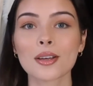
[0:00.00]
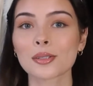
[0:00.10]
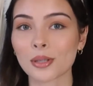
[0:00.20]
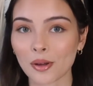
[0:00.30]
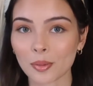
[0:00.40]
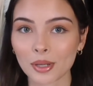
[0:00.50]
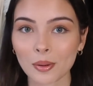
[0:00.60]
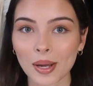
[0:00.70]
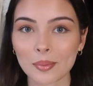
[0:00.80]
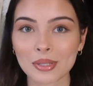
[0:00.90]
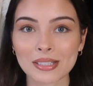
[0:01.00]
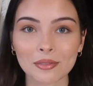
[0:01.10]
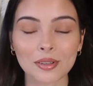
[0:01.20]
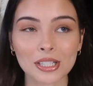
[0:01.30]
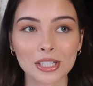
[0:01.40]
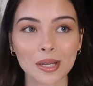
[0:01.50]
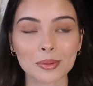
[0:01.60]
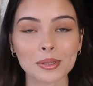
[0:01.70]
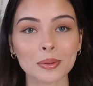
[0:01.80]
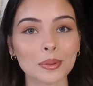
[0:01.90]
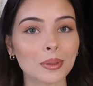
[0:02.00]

So I've been quite busy finishing up school.